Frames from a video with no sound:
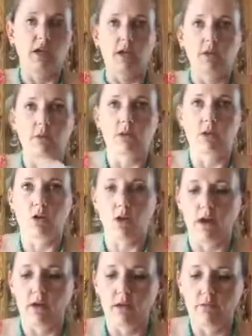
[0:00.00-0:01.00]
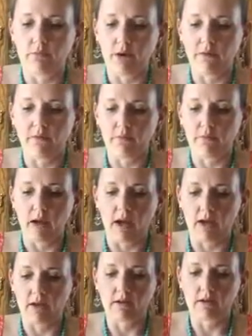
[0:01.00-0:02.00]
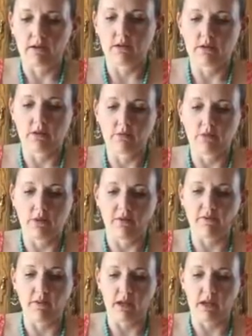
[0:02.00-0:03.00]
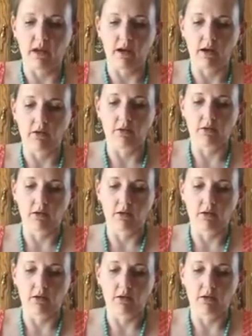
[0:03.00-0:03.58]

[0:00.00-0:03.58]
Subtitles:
And then I'm going to go ahead and buff my nail